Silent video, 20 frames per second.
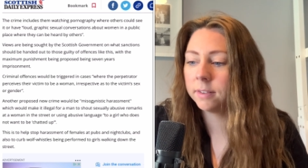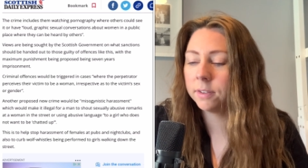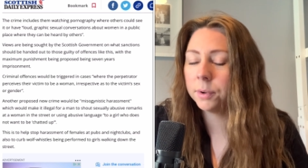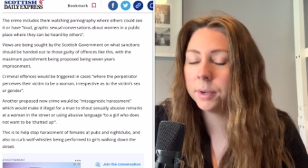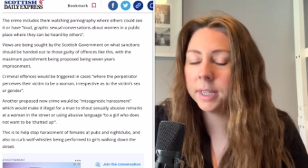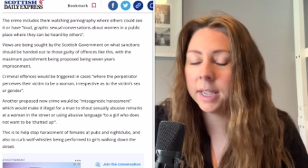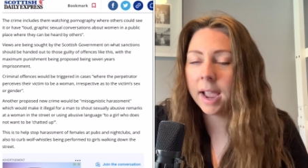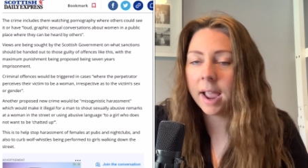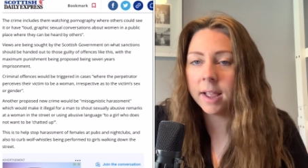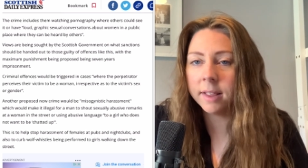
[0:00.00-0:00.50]
So
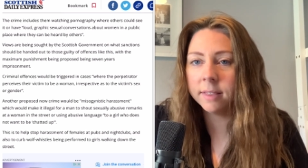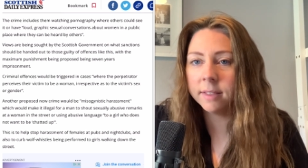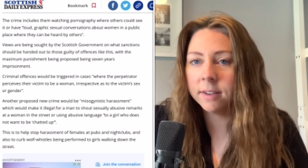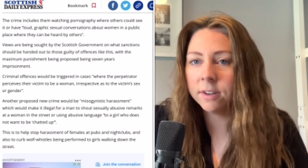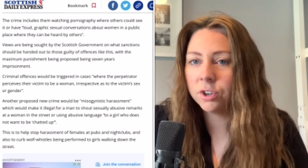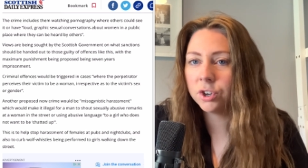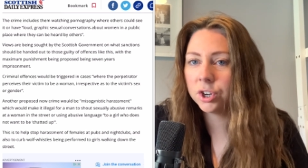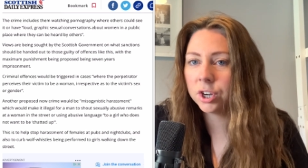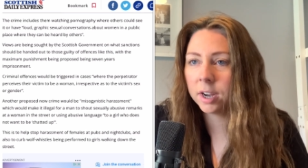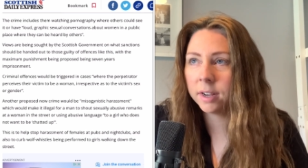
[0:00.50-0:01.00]
again,
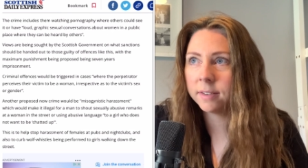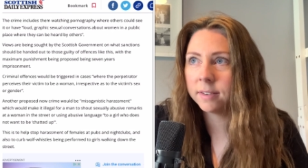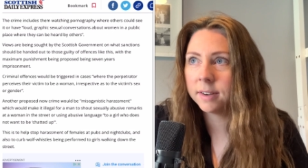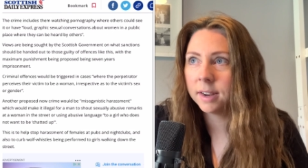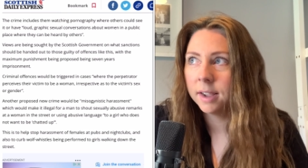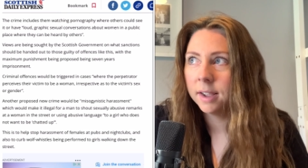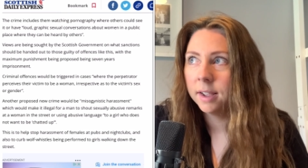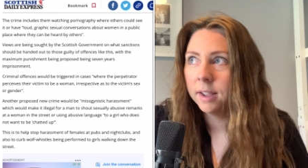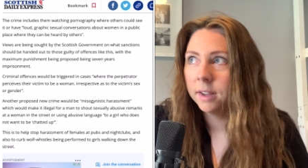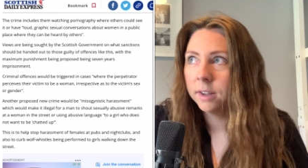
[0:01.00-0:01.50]
this just
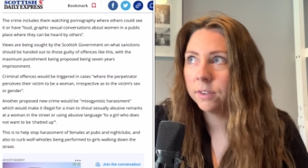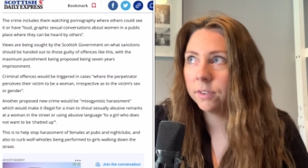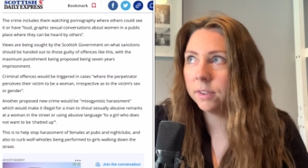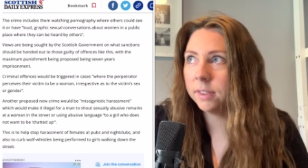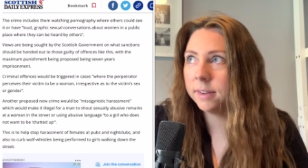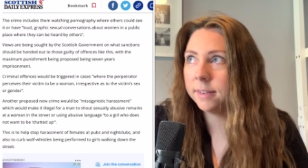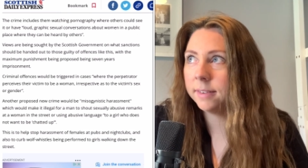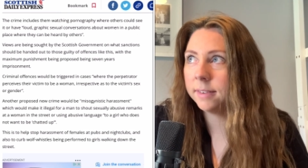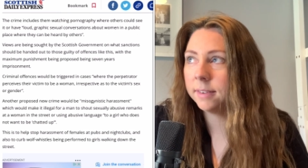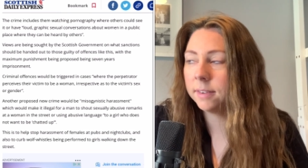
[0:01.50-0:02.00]
so
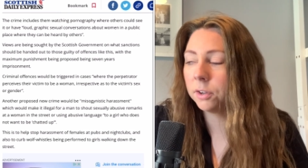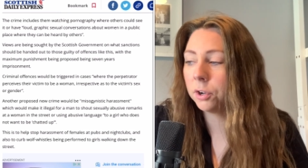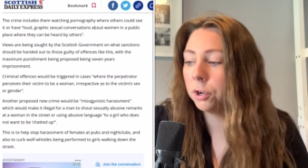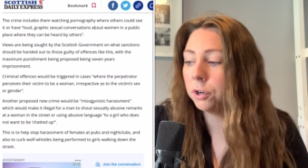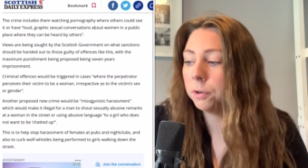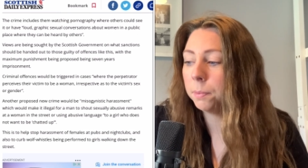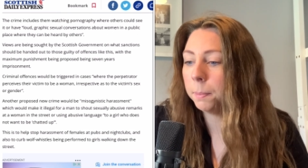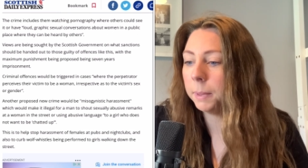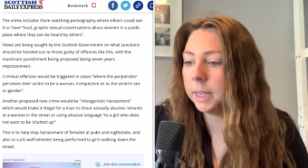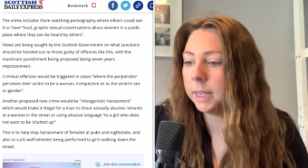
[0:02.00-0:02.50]
this
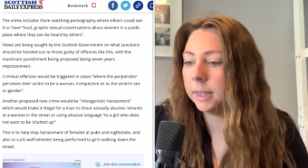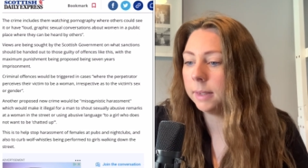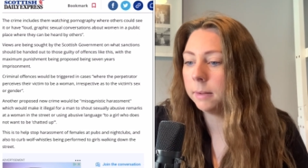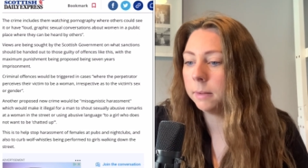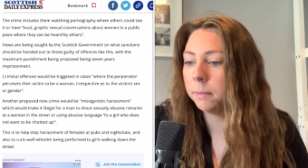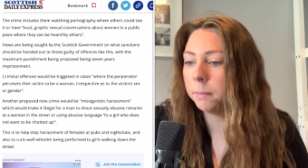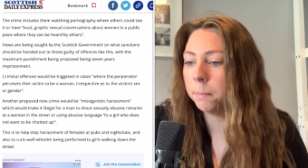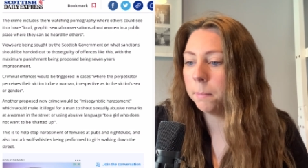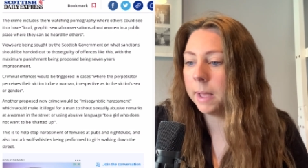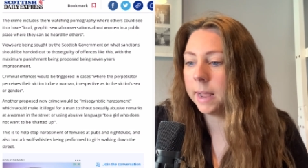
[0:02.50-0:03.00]
could
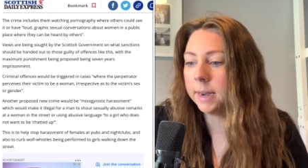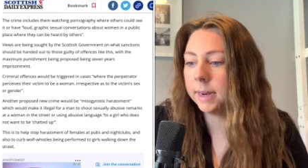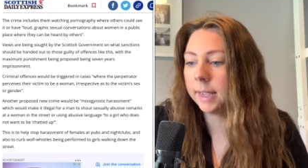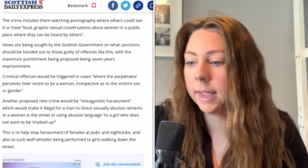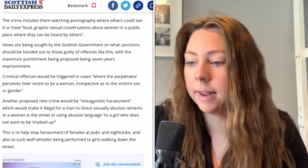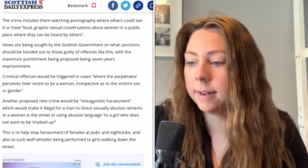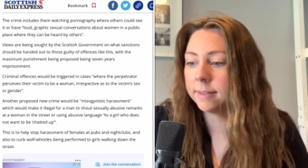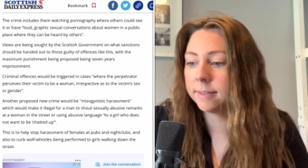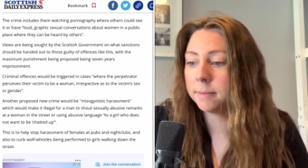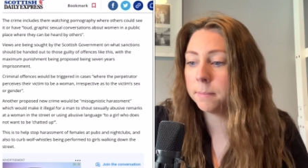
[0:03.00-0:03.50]
be men
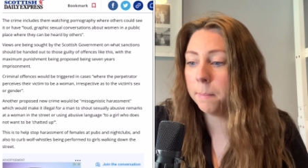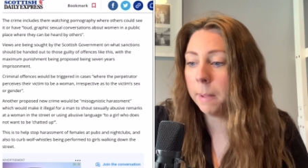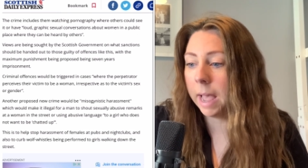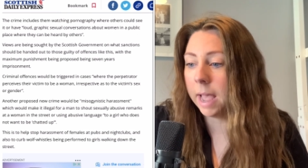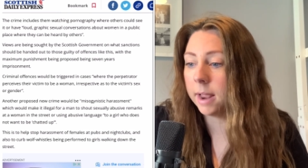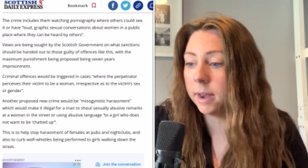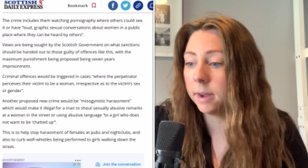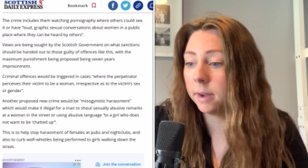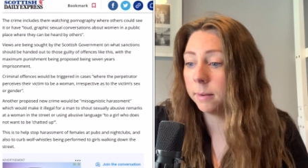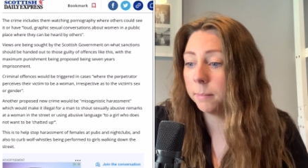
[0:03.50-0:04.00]
against
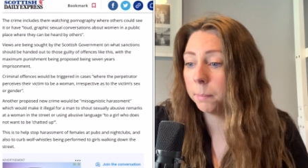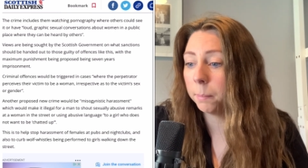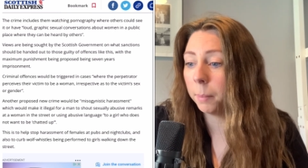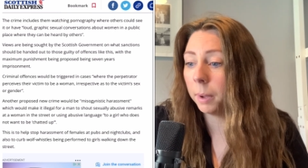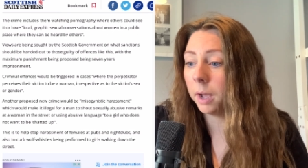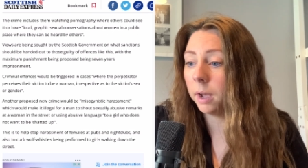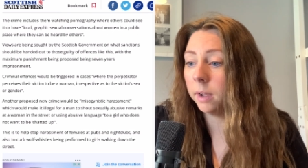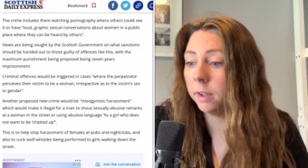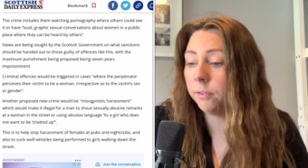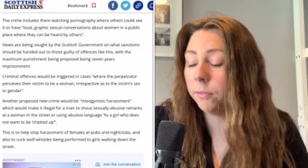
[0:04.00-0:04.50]
men,
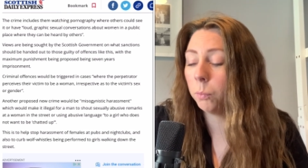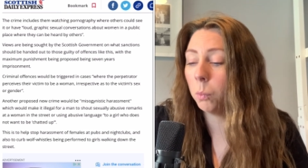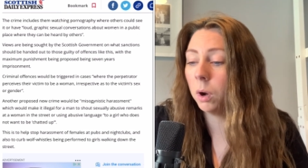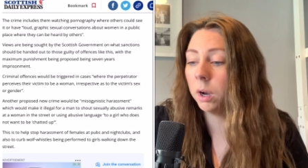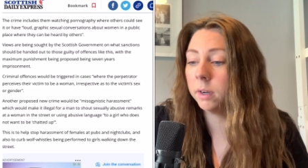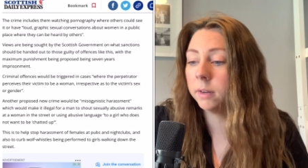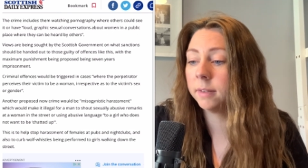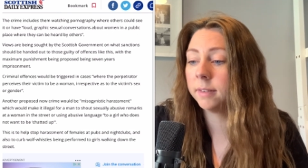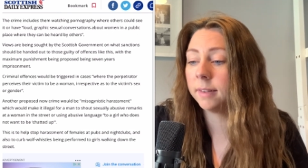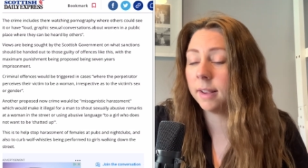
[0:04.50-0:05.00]
but if
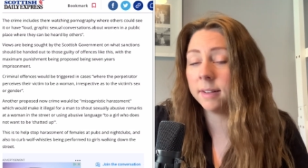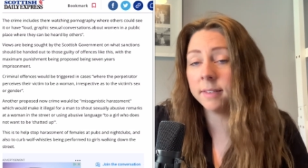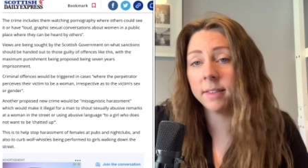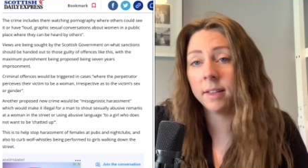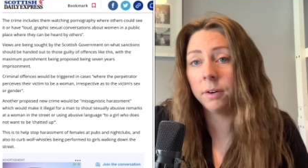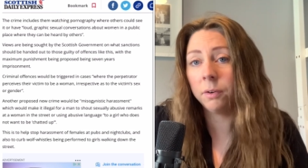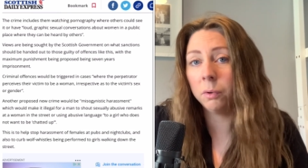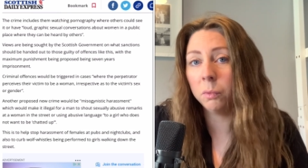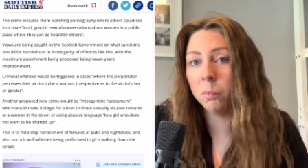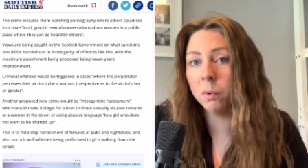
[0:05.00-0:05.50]
one says
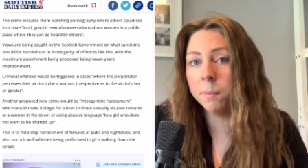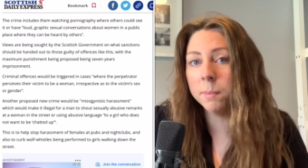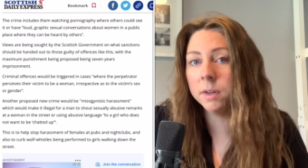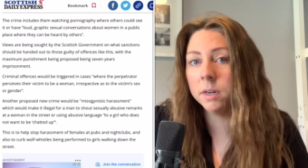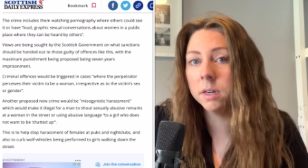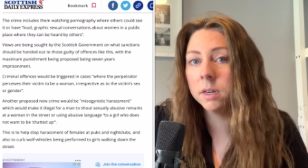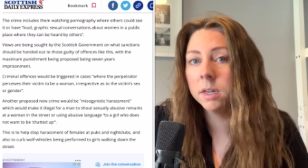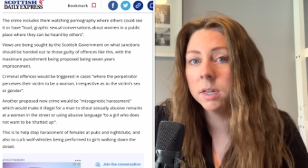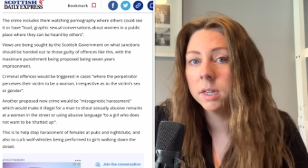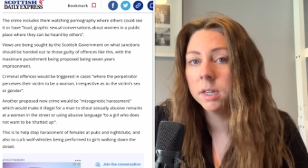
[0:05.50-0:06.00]
they're a woman,